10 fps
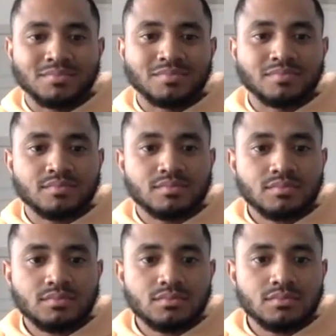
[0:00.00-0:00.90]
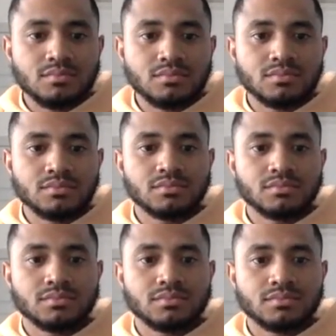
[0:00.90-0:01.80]

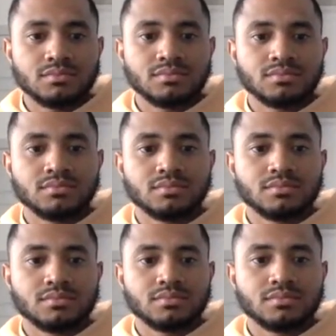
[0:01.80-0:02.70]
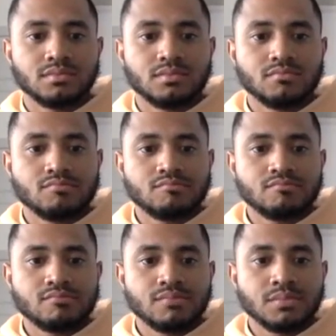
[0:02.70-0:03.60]

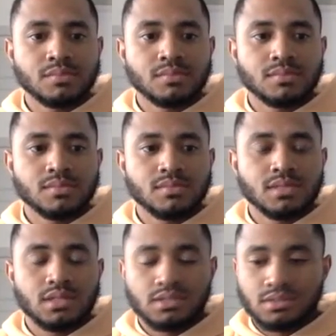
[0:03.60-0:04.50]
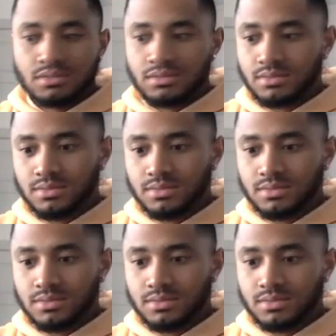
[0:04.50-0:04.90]
(silent)